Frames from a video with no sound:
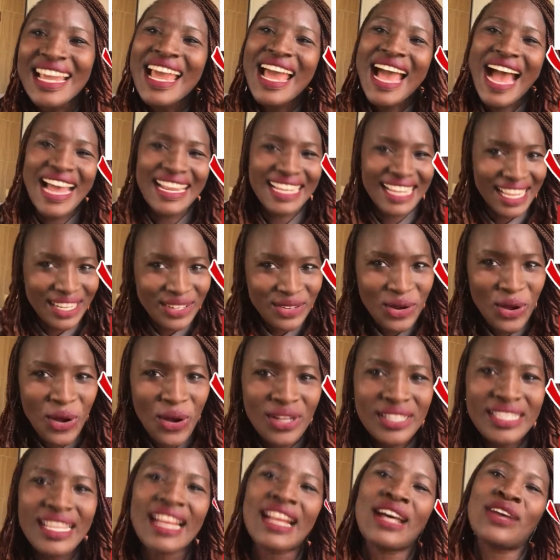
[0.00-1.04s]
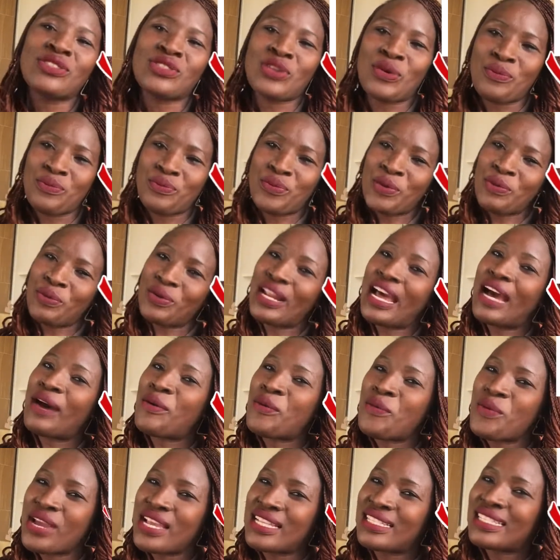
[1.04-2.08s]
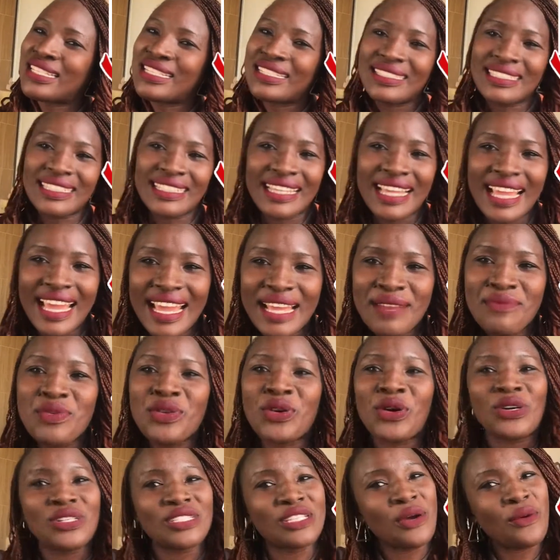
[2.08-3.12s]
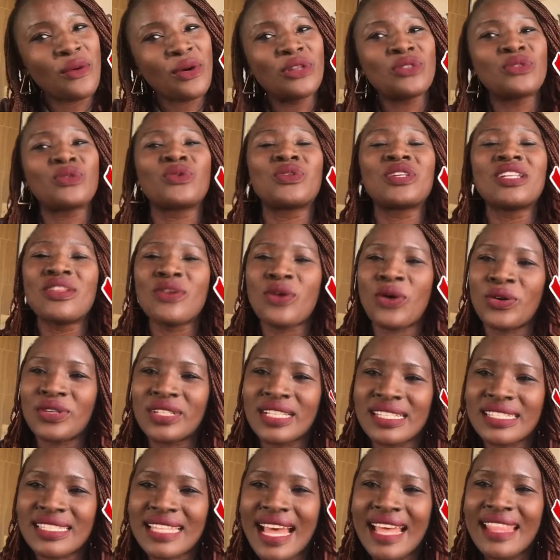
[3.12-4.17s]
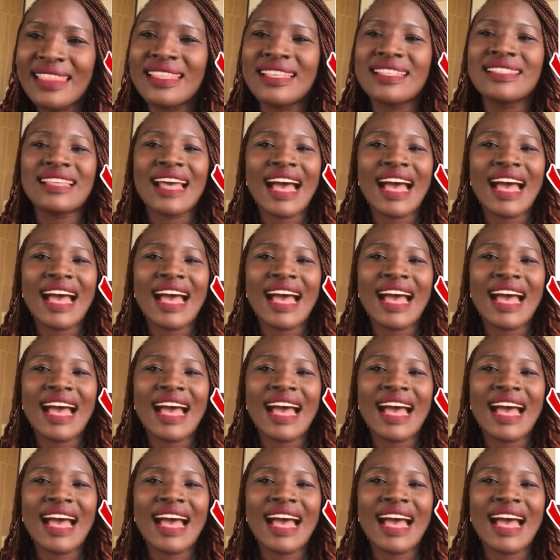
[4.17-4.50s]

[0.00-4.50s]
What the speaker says: and I know there are some people that wait till the end because they want to really understand this,